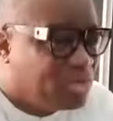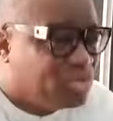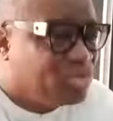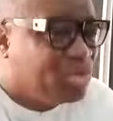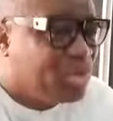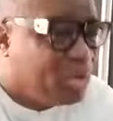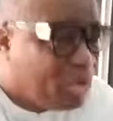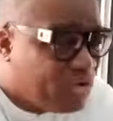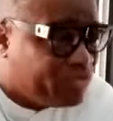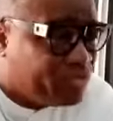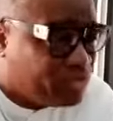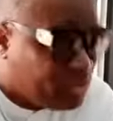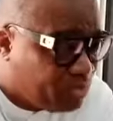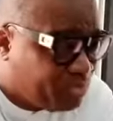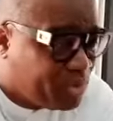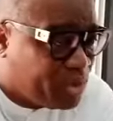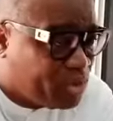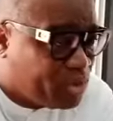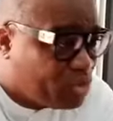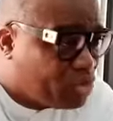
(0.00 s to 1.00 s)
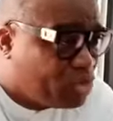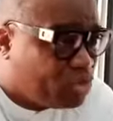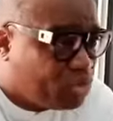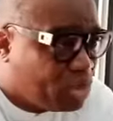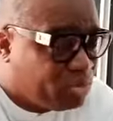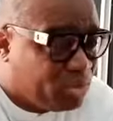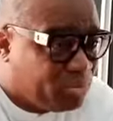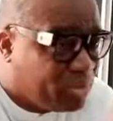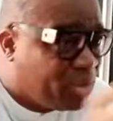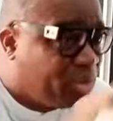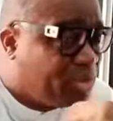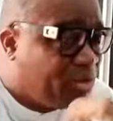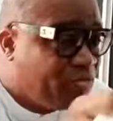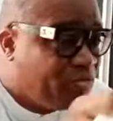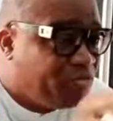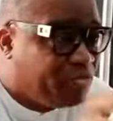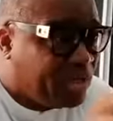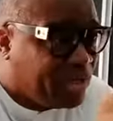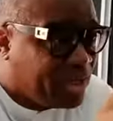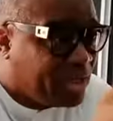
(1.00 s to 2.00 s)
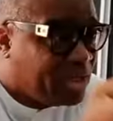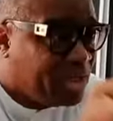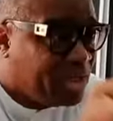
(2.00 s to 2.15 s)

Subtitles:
into the office to pay subscription. Because don't forget,